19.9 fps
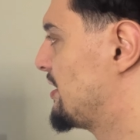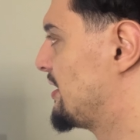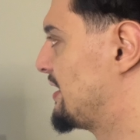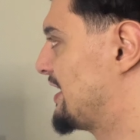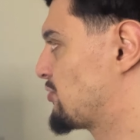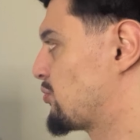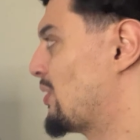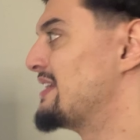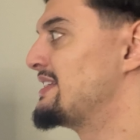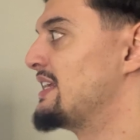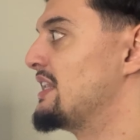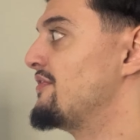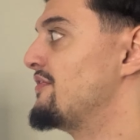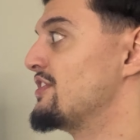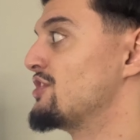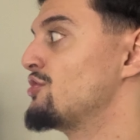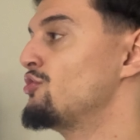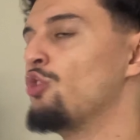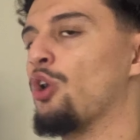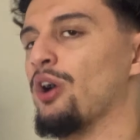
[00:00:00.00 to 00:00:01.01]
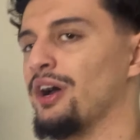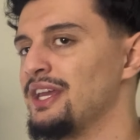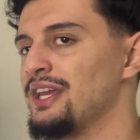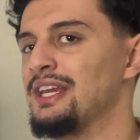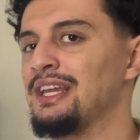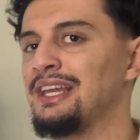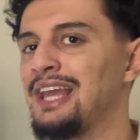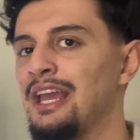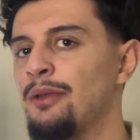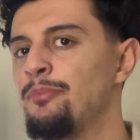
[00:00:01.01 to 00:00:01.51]
That's why I said if it's not
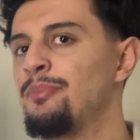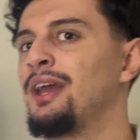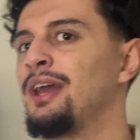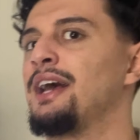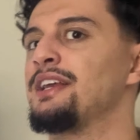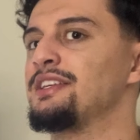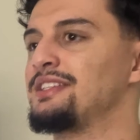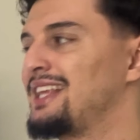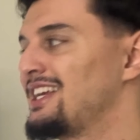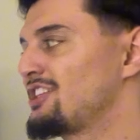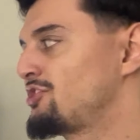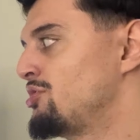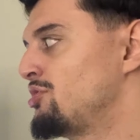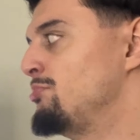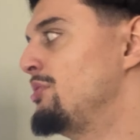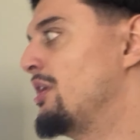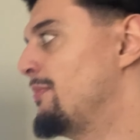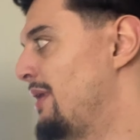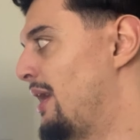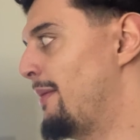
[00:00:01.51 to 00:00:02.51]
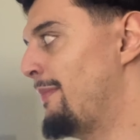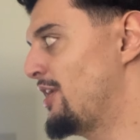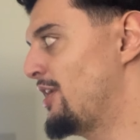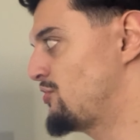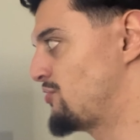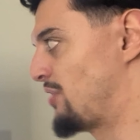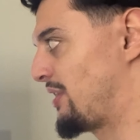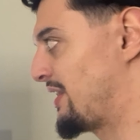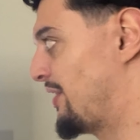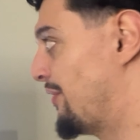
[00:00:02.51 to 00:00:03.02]
hitting KPIs, that's gonna be a better
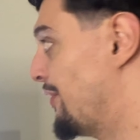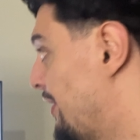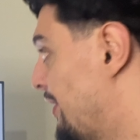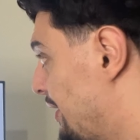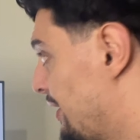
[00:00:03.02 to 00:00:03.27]
metric. Now,